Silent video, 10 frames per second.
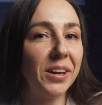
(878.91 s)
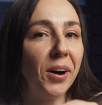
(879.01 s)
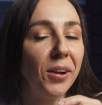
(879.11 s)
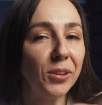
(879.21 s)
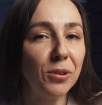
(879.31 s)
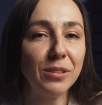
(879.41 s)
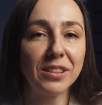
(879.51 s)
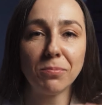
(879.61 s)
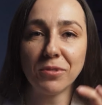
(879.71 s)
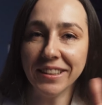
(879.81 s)
Although
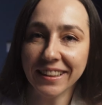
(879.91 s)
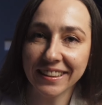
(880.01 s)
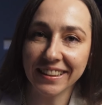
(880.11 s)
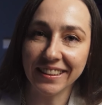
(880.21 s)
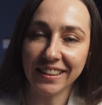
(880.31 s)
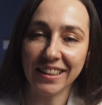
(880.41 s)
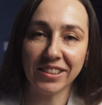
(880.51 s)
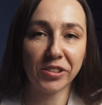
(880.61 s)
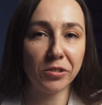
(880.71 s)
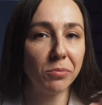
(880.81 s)
it's pretty clean
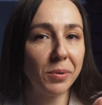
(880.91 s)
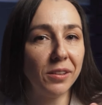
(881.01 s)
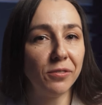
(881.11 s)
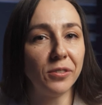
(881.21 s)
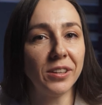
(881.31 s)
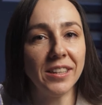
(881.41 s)
and serves well for